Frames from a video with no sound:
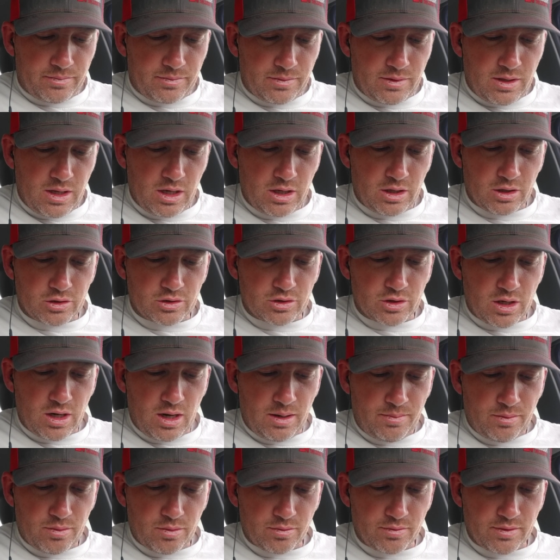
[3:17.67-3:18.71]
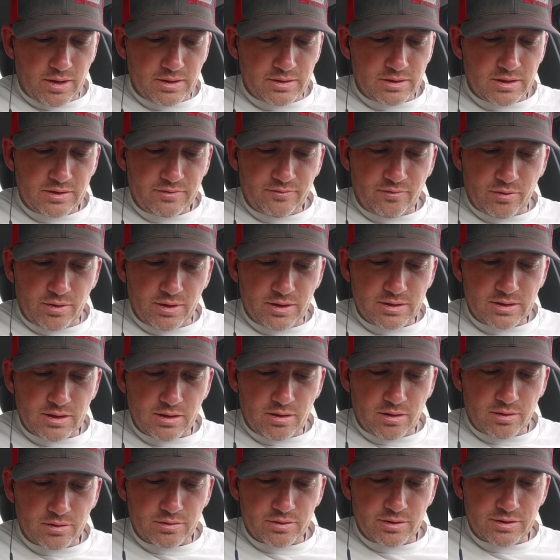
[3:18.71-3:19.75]
He could drop or raise his voice and
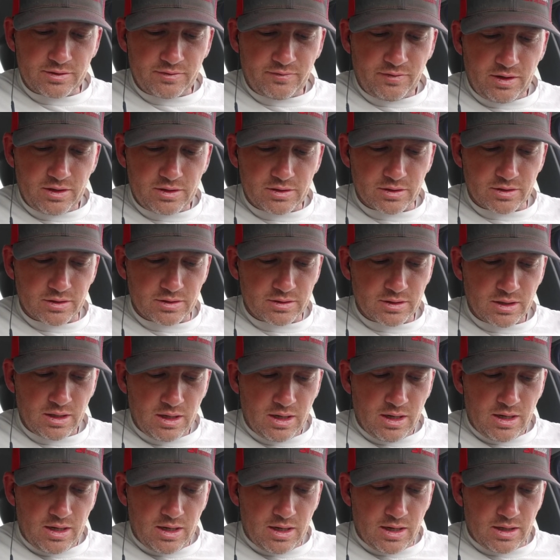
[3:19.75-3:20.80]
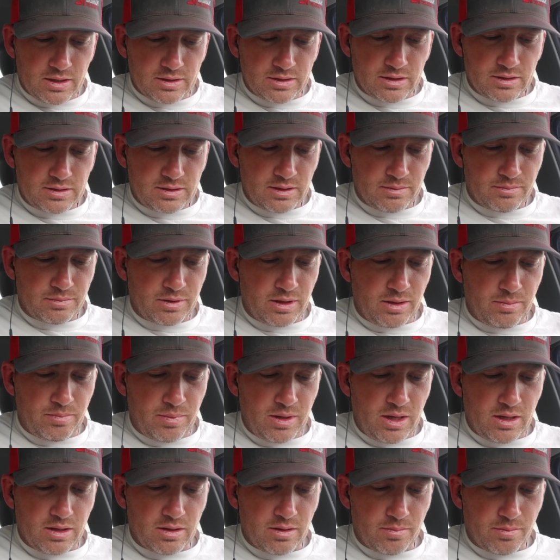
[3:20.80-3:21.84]
alter his features and just simply
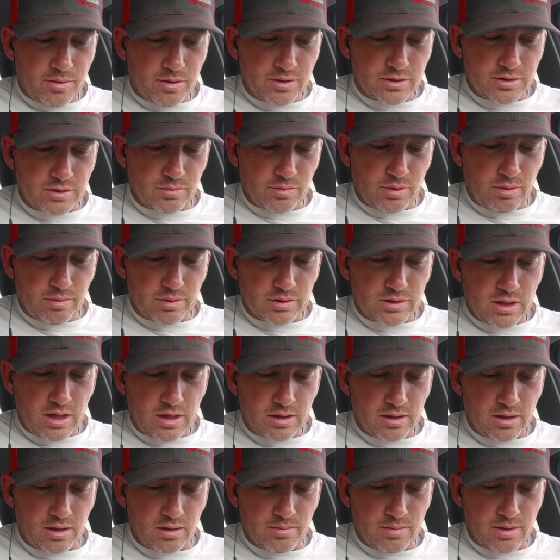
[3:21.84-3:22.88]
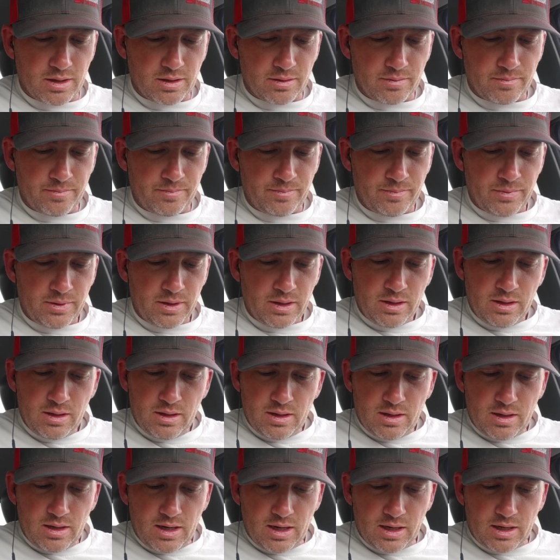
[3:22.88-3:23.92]
be the person we were talking about.
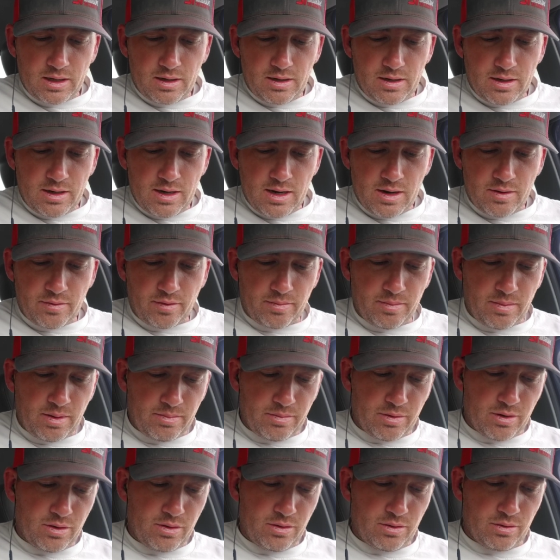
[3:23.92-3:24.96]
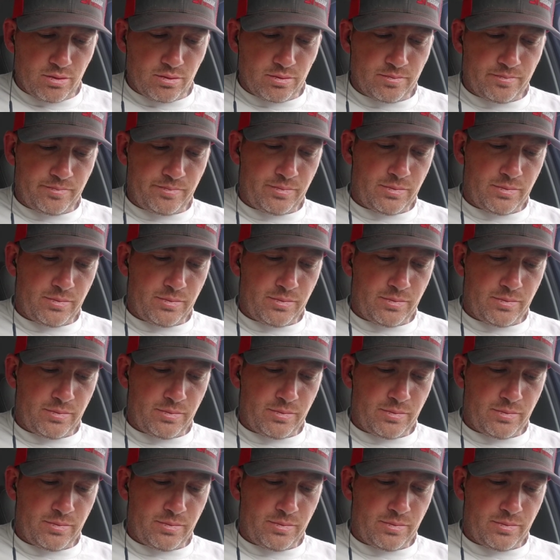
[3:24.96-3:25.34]
I cannot now remember who.